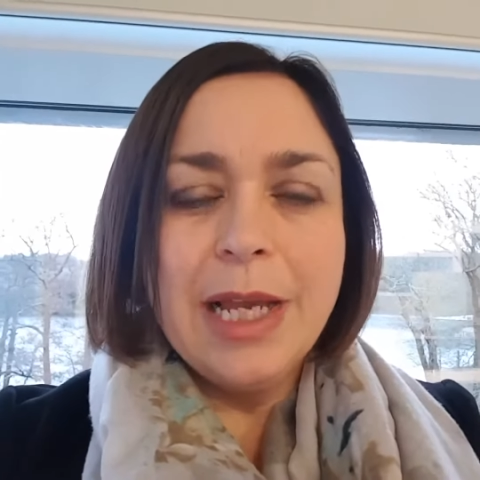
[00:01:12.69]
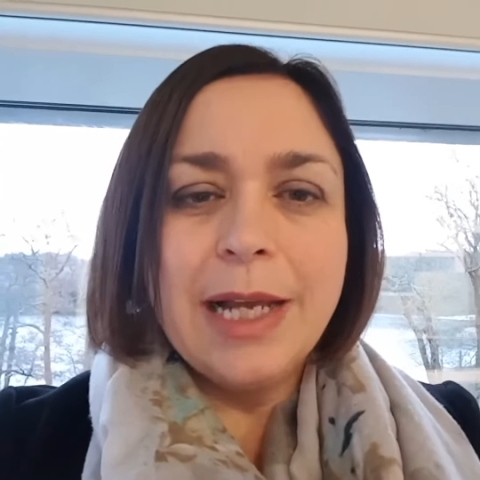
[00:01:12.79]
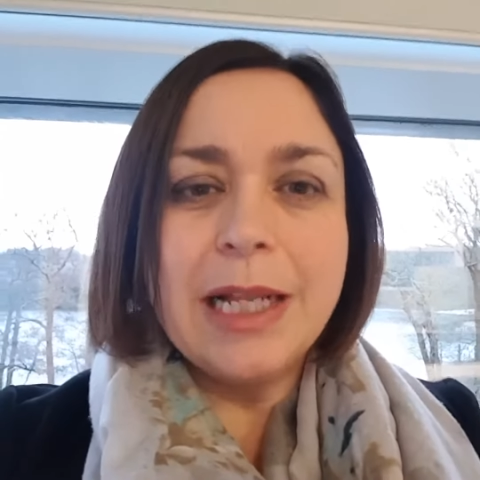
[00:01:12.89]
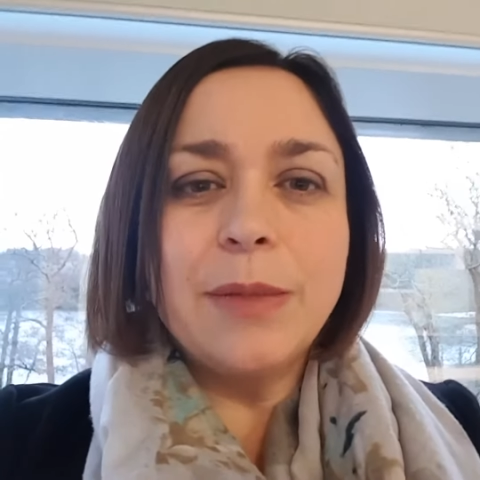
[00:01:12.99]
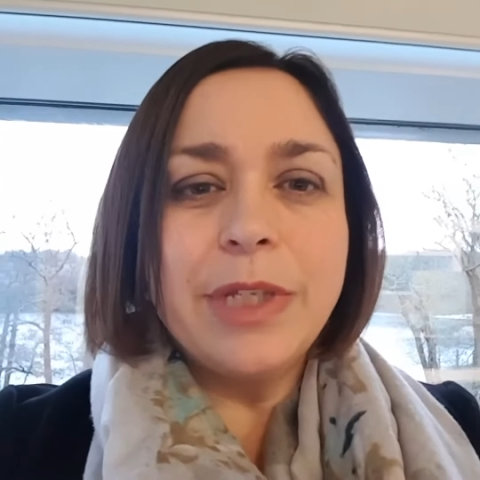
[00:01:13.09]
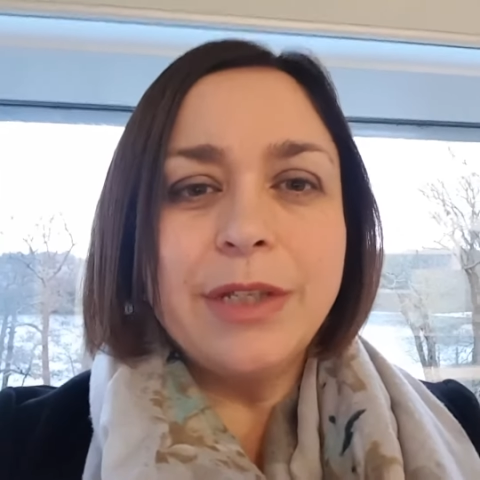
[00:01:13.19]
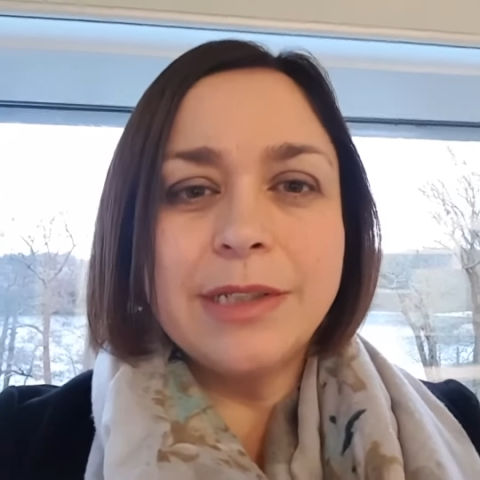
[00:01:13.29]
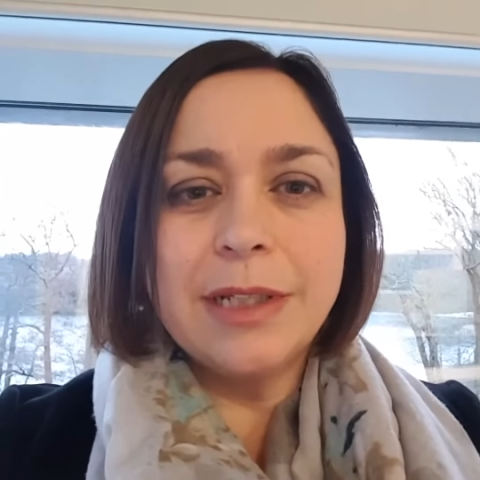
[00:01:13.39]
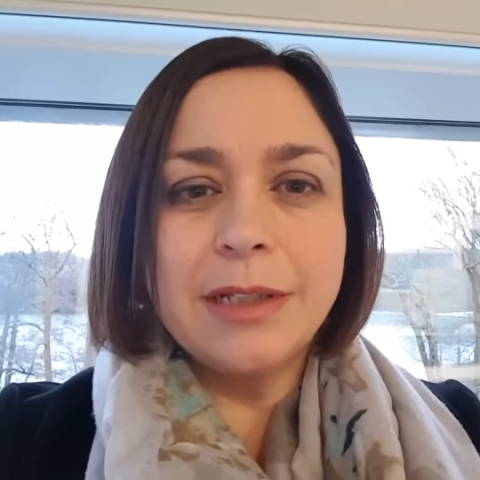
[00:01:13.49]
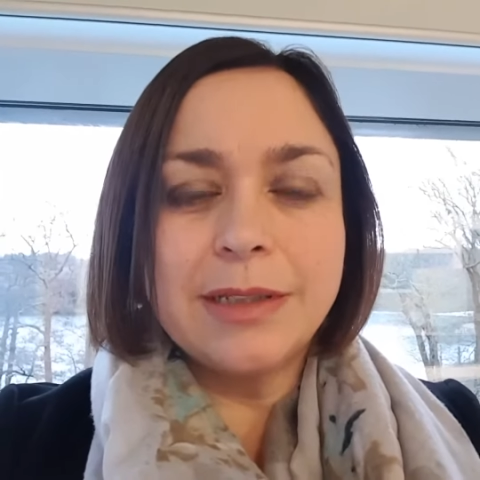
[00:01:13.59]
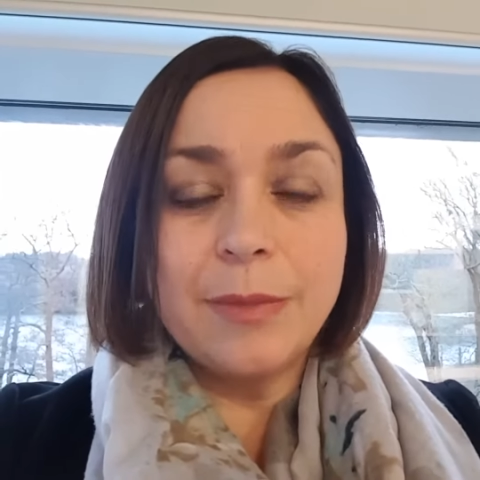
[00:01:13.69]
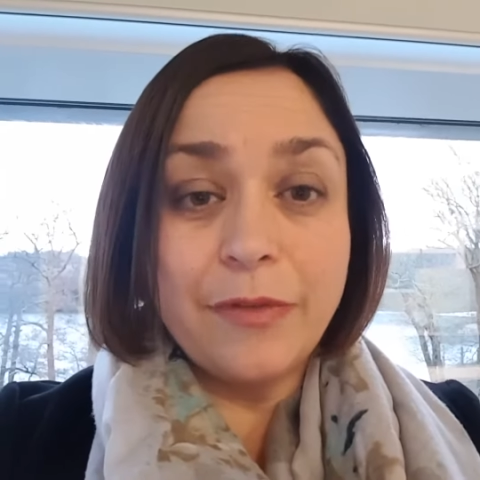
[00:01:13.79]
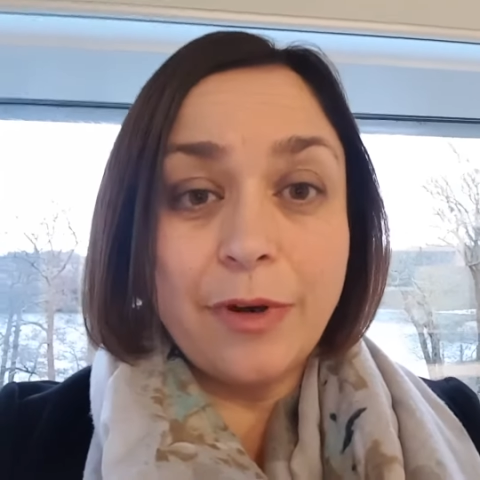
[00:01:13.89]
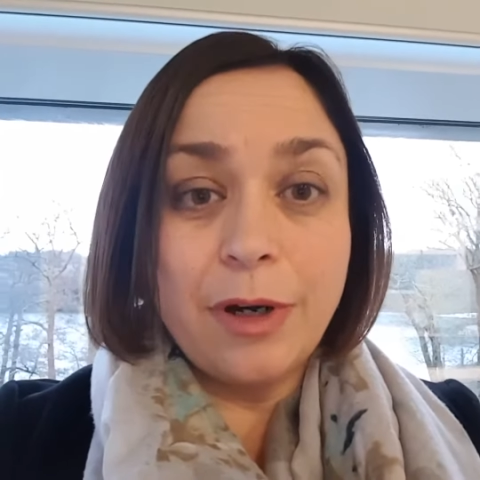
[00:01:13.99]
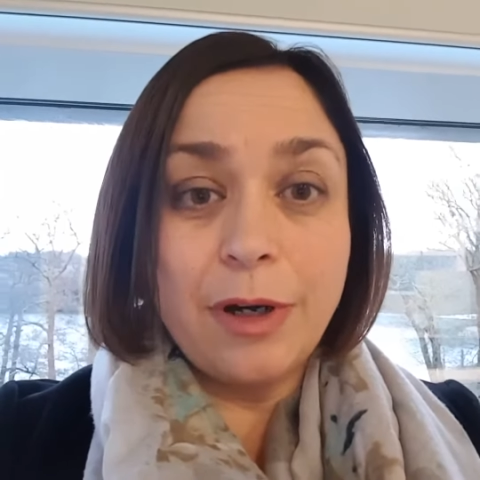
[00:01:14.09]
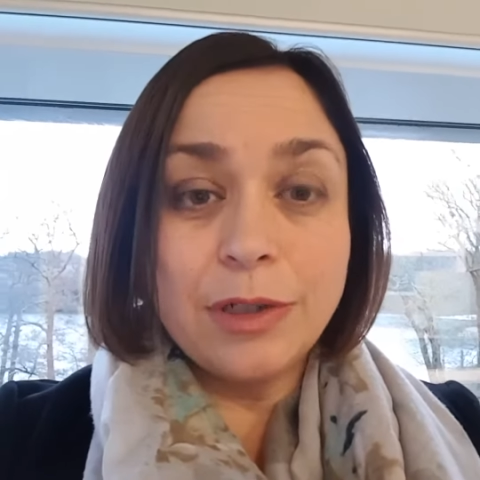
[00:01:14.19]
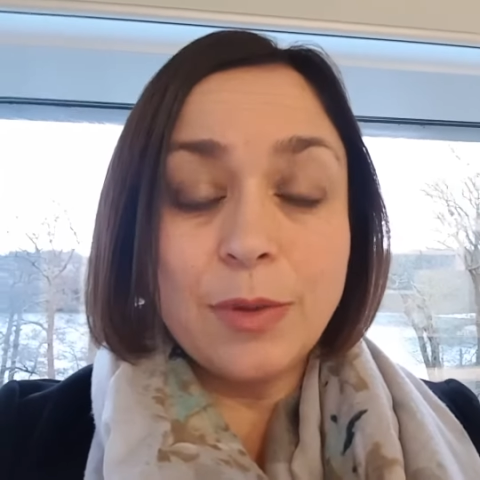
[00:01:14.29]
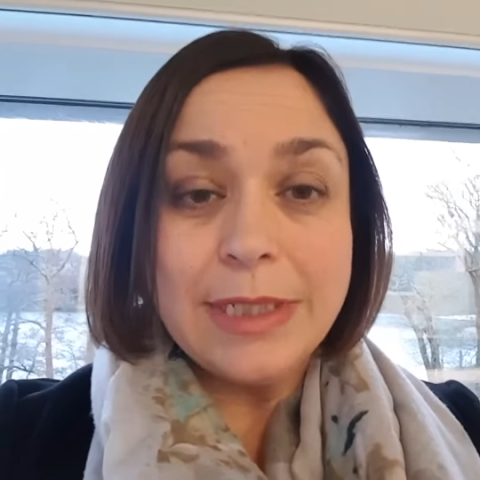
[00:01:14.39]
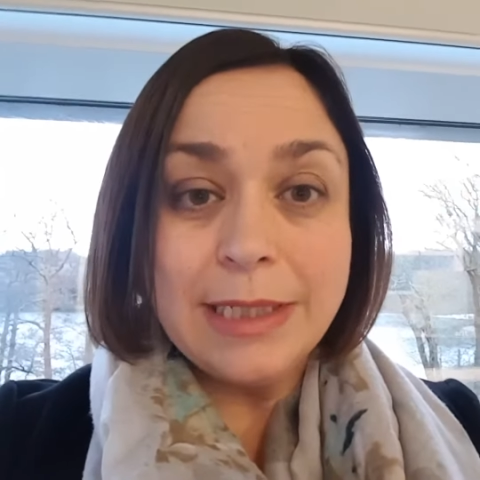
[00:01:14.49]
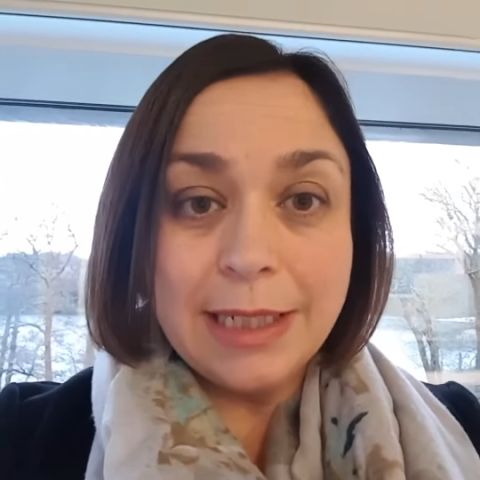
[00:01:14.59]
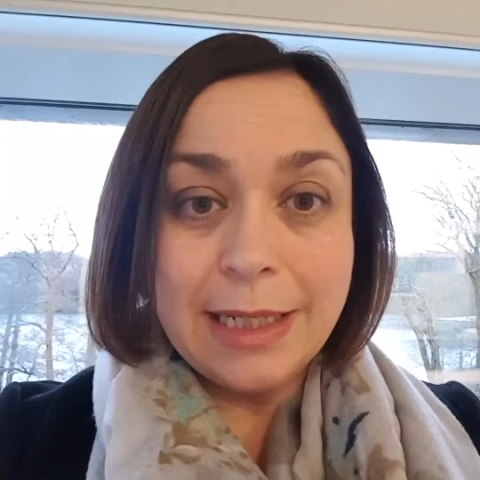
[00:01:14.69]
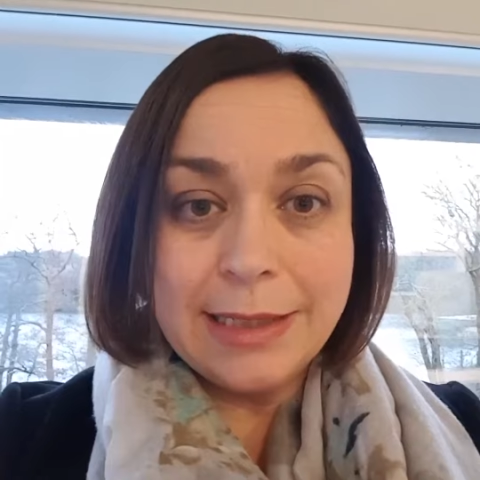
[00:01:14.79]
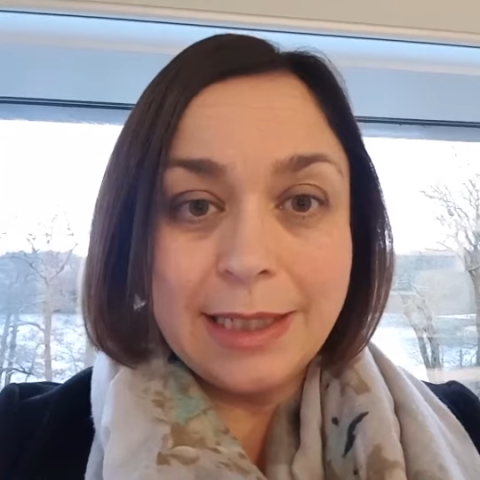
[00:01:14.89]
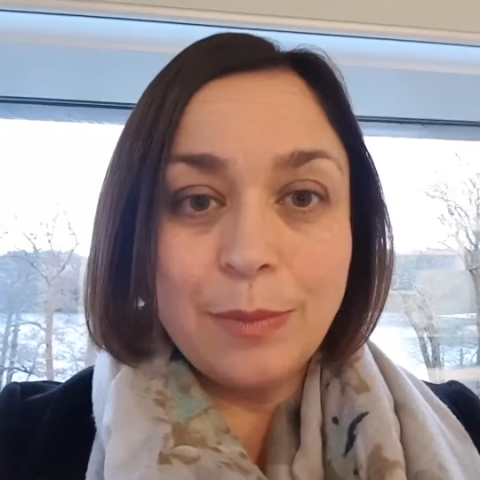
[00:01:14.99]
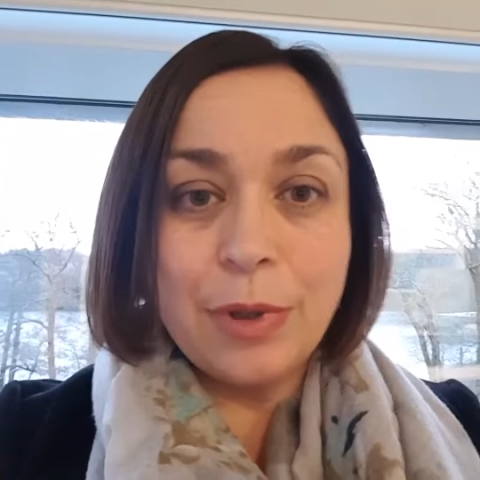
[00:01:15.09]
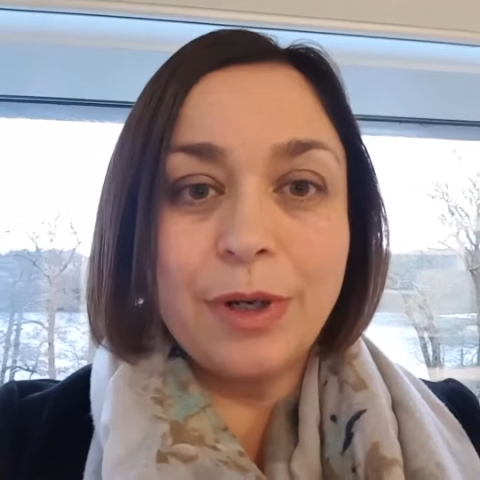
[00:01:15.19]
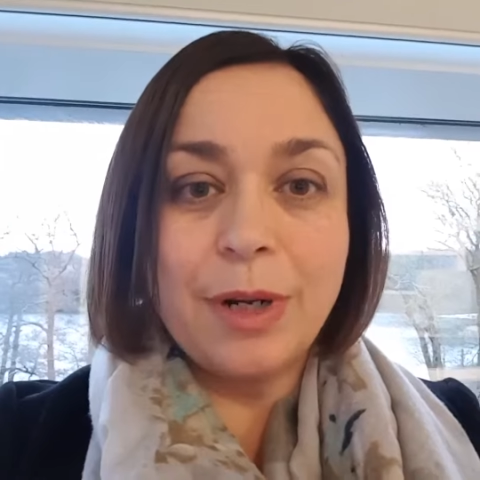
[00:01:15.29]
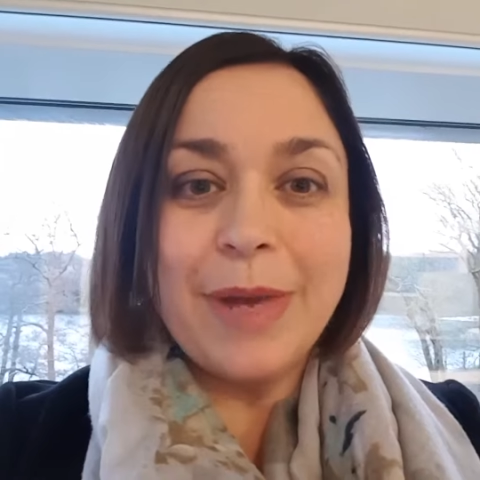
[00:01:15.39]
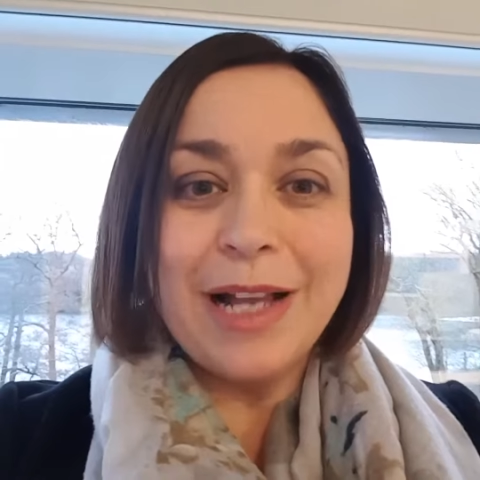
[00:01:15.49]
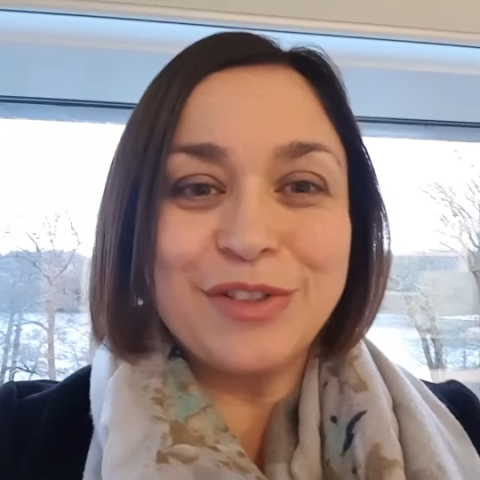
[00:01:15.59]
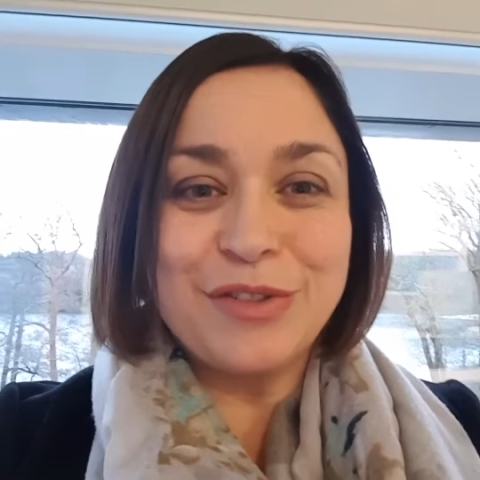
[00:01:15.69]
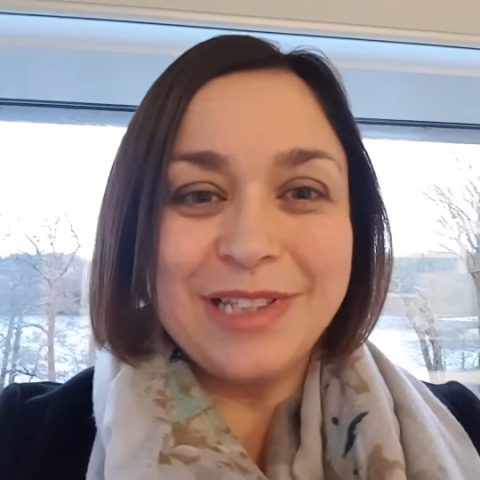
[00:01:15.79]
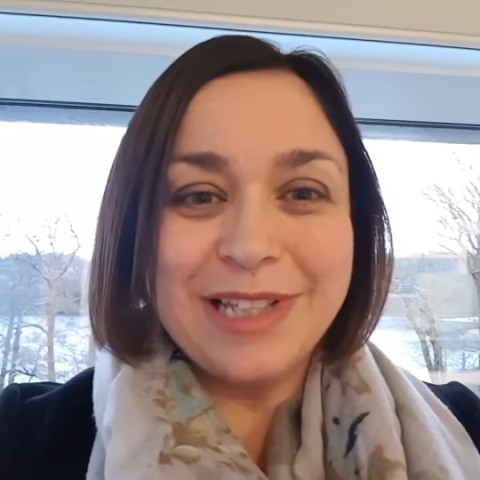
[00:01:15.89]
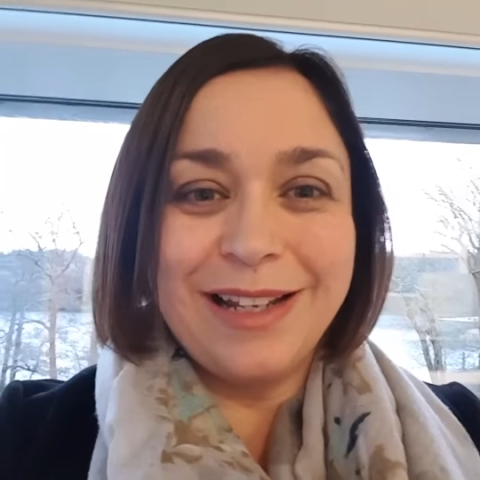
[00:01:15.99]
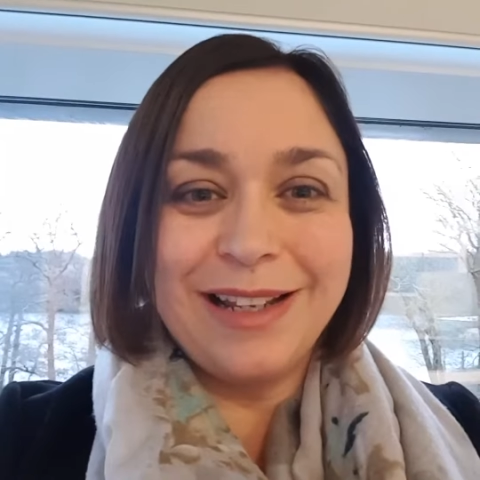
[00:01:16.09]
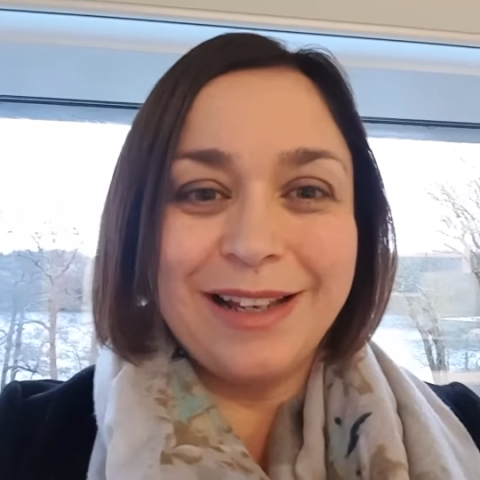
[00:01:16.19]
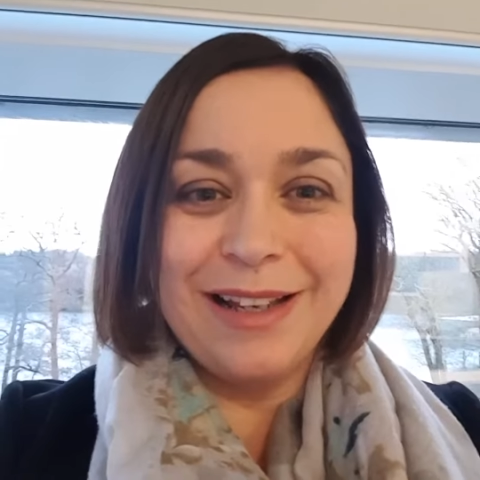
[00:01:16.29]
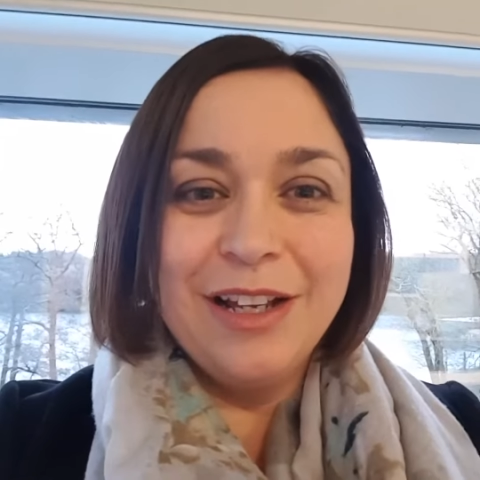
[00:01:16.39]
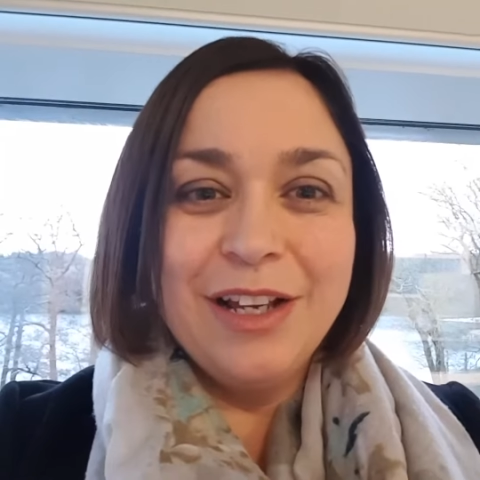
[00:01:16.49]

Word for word: And I'll be using some of our 2019 program at AstraZeneca